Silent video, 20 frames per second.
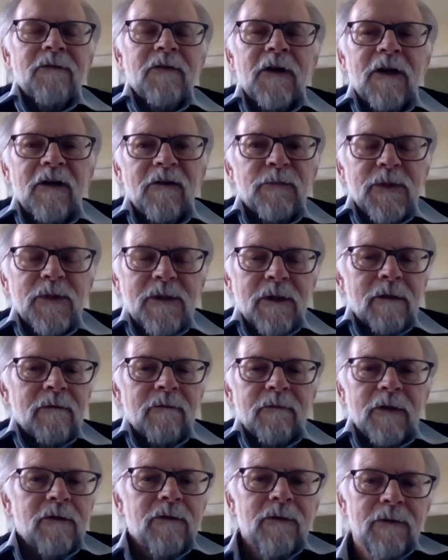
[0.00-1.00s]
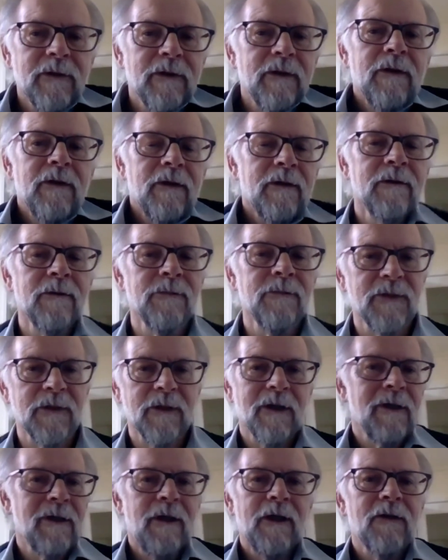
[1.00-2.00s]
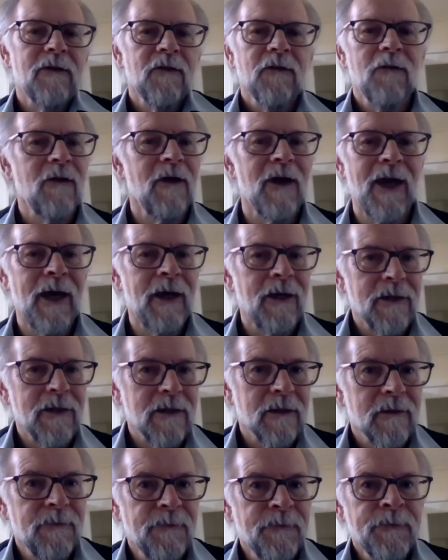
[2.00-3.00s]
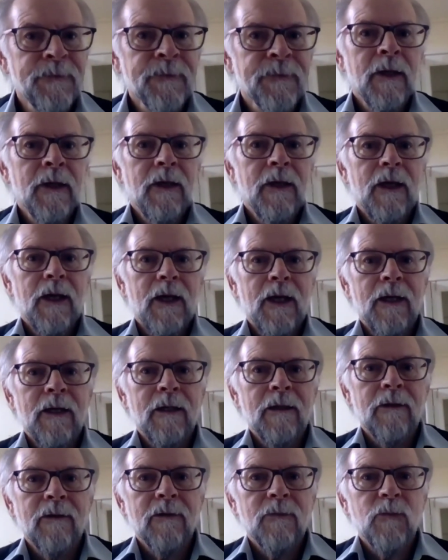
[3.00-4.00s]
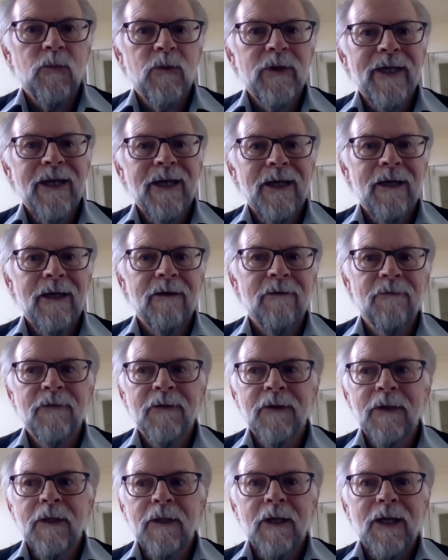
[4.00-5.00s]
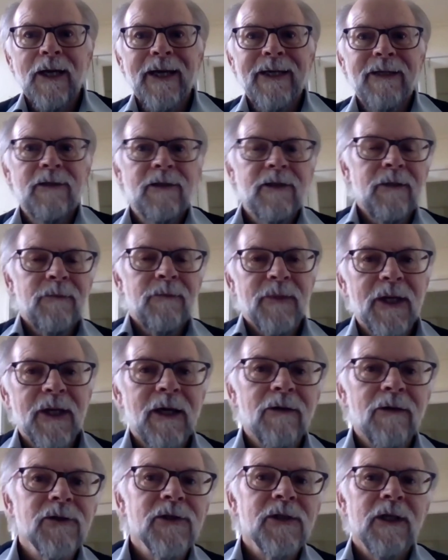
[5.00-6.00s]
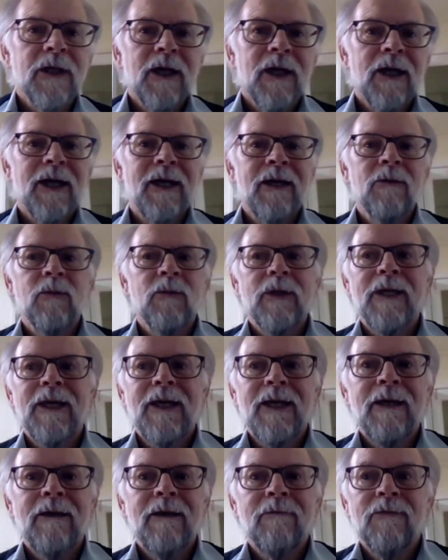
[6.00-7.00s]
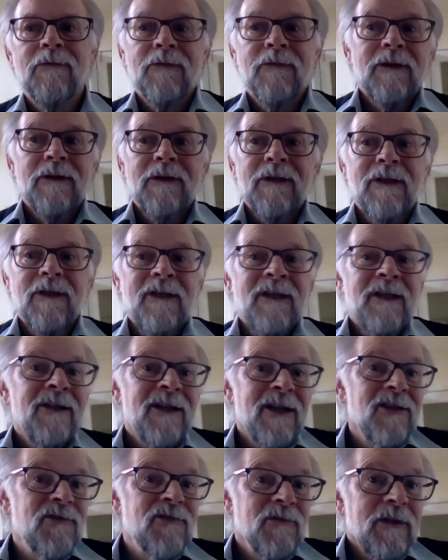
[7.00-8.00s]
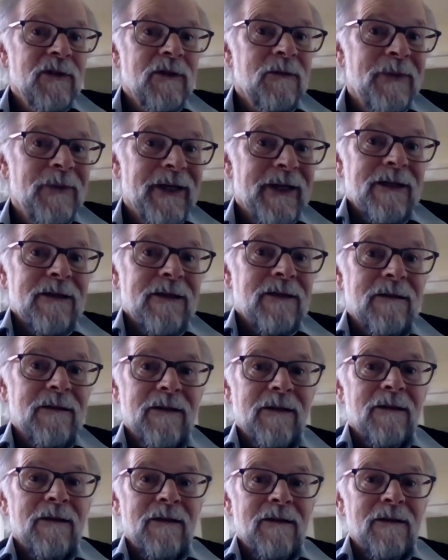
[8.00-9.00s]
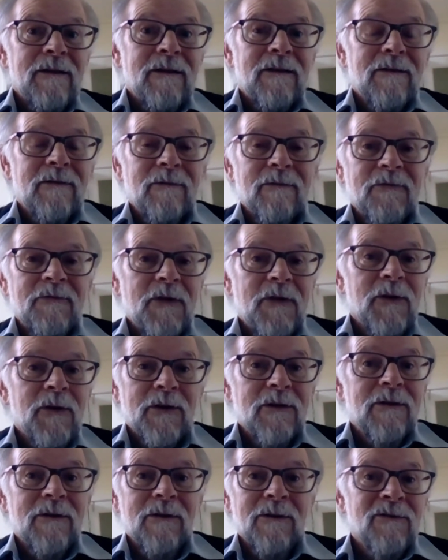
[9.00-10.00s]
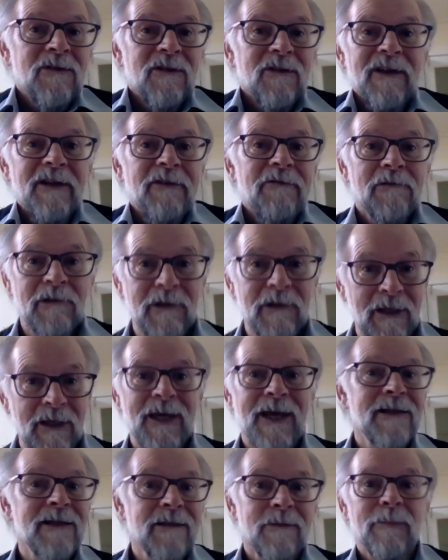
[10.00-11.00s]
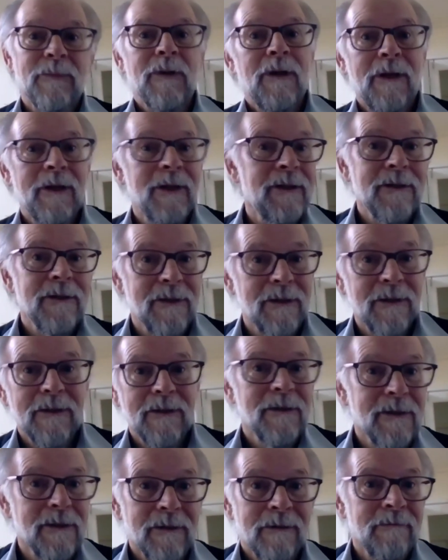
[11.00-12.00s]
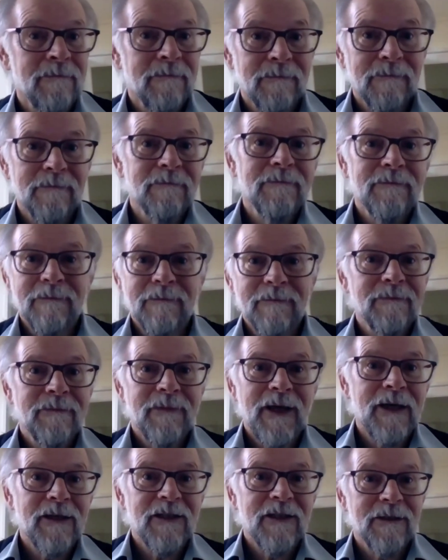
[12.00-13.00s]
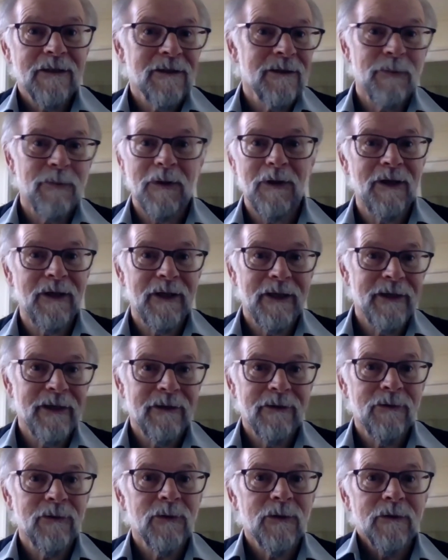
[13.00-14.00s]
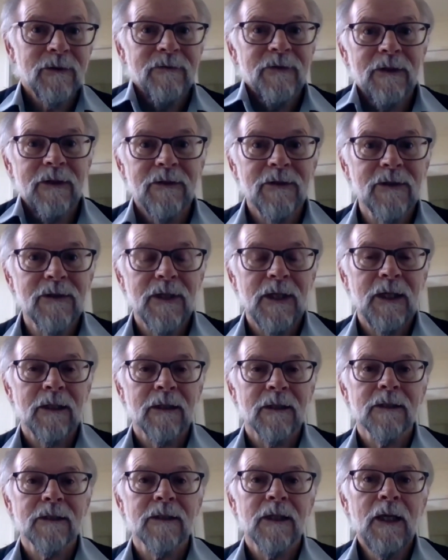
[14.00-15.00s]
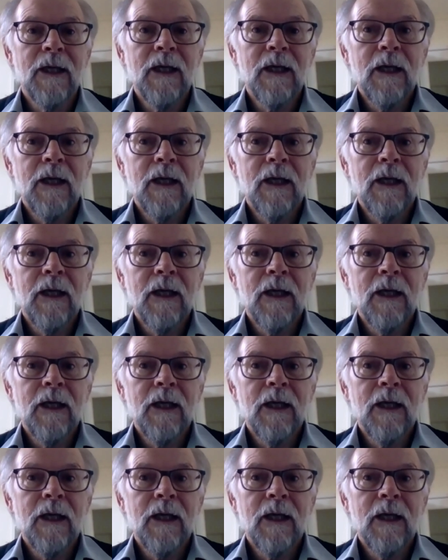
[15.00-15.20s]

85% of victorian homes are connected to gas and we have a deep culture and we have an industrial base that is focused on delivering gas appliances and gas supply and all of those things.